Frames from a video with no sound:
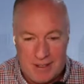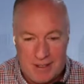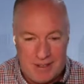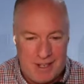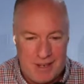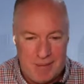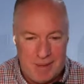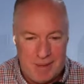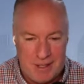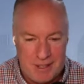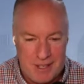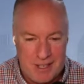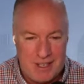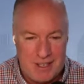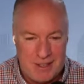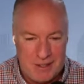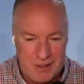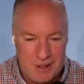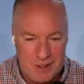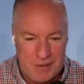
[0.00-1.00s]
That means I
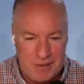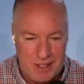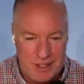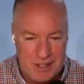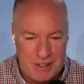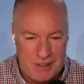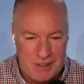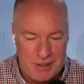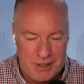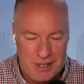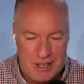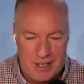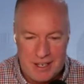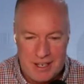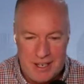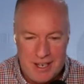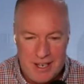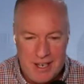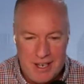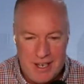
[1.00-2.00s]
can do it, right? So I
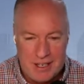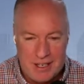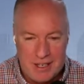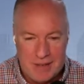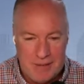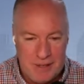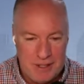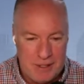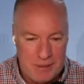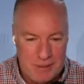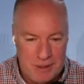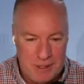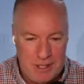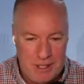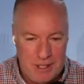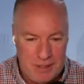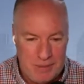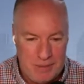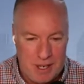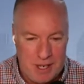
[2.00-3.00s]
convinced him to
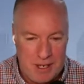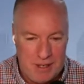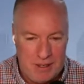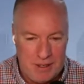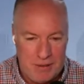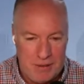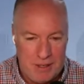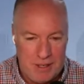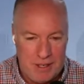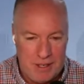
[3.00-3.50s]
teach me how to do it.